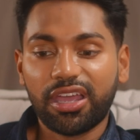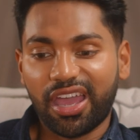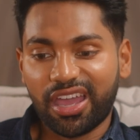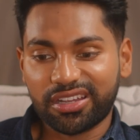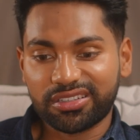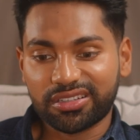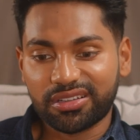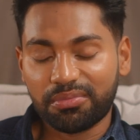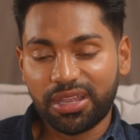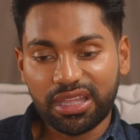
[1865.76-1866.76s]
And
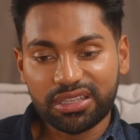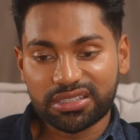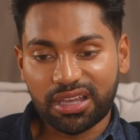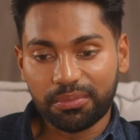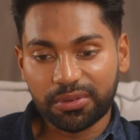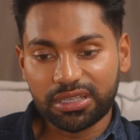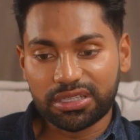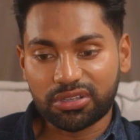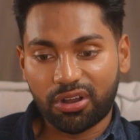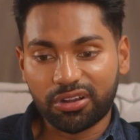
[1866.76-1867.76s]
many of these
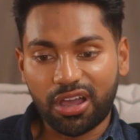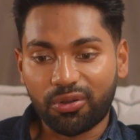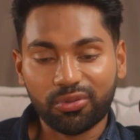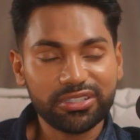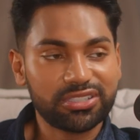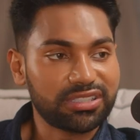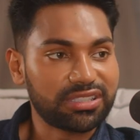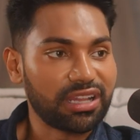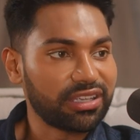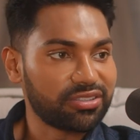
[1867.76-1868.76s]
companies are not only just
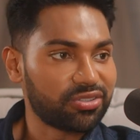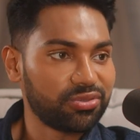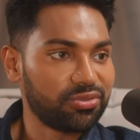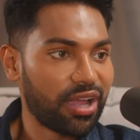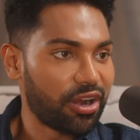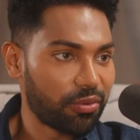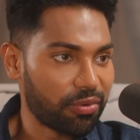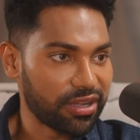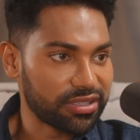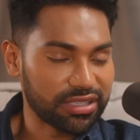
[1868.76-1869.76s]
selling to
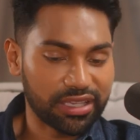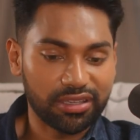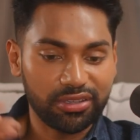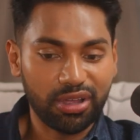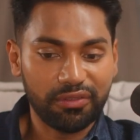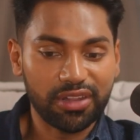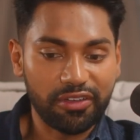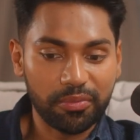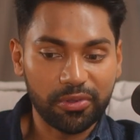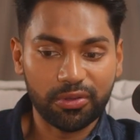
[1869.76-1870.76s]
enterprises. Like you have
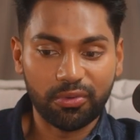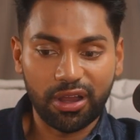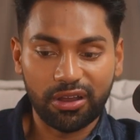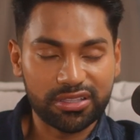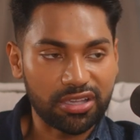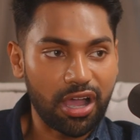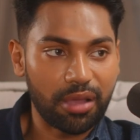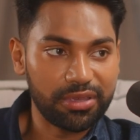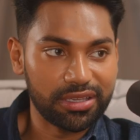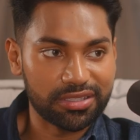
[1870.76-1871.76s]
Lovable, where it's
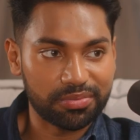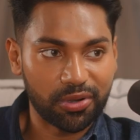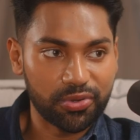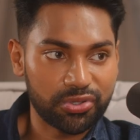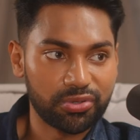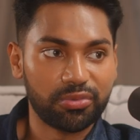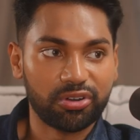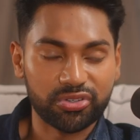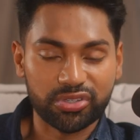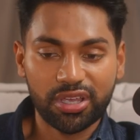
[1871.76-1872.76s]
hobbyists,
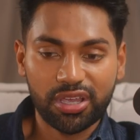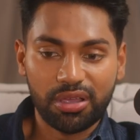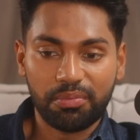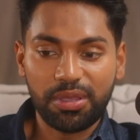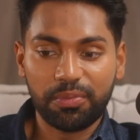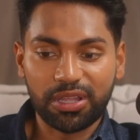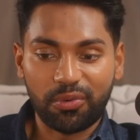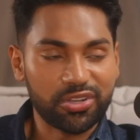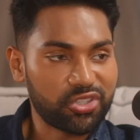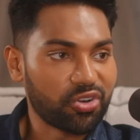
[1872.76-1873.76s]
prosumers, people that
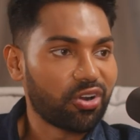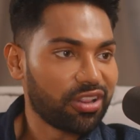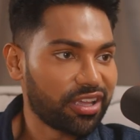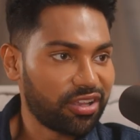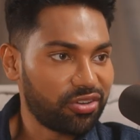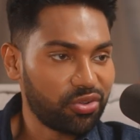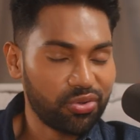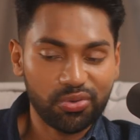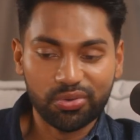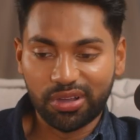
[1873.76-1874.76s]
want to start like a
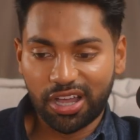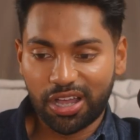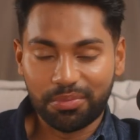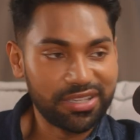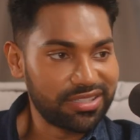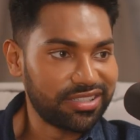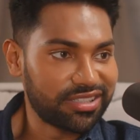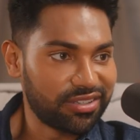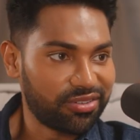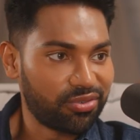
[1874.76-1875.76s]
new
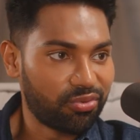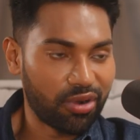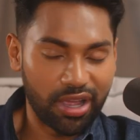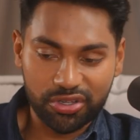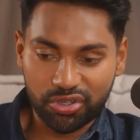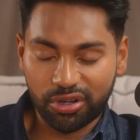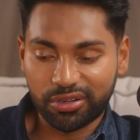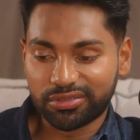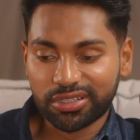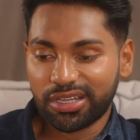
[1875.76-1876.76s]
business and
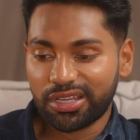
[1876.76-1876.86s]
turn